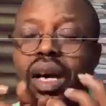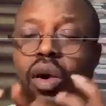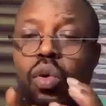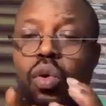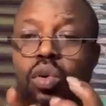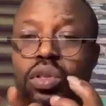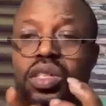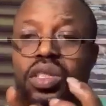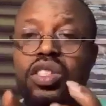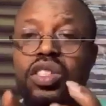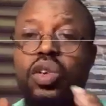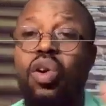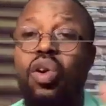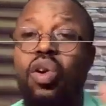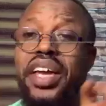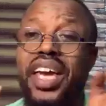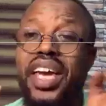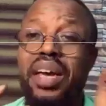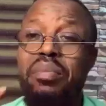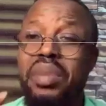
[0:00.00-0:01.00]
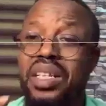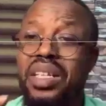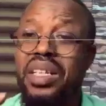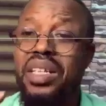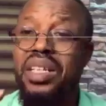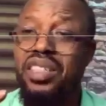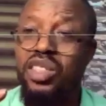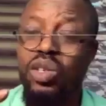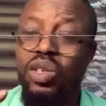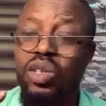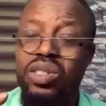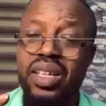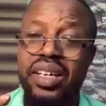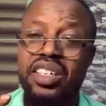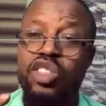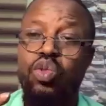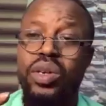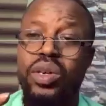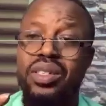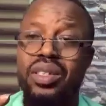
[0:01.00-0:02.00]
that holds is called K-Minting, just like
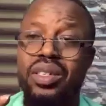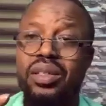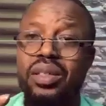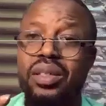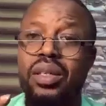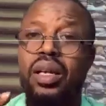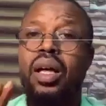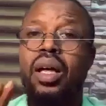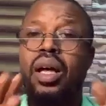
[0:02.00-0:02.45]
Itwen said.